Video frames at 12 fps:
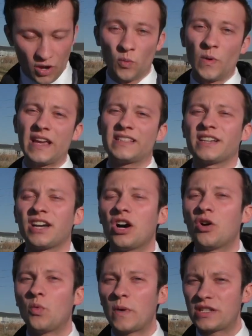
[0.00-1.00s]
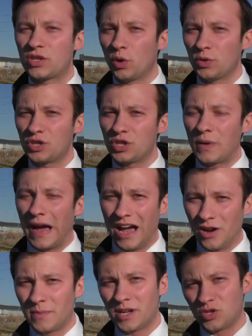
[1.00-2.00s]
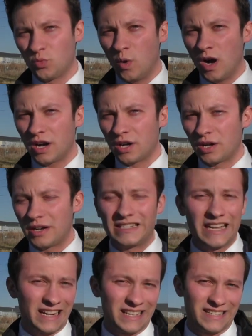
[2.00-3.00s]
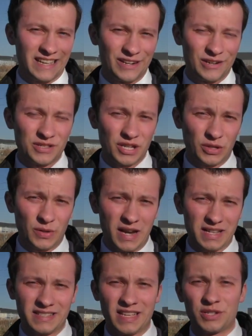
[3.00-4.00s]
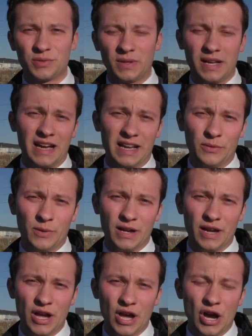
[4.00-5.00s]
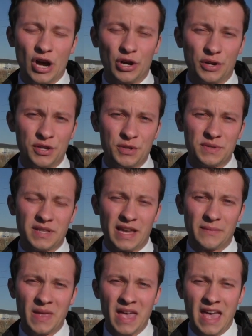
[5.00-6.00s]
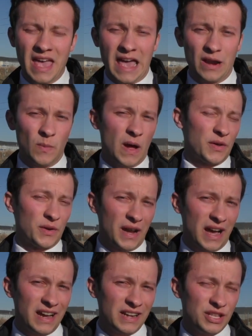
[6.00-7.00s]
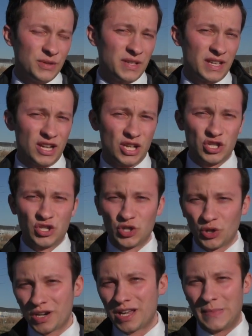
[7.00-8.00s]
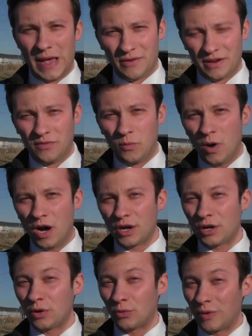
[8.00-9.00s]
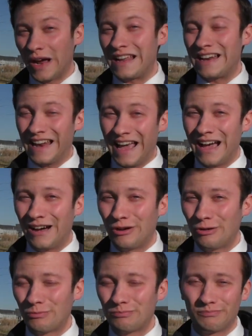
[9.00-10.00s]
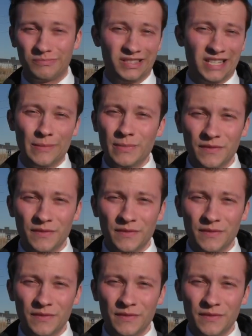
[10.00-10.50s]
Weeks ago, we told you how much water data centers across central Iowa are using. And while they're not using a concerning amount of water right now, some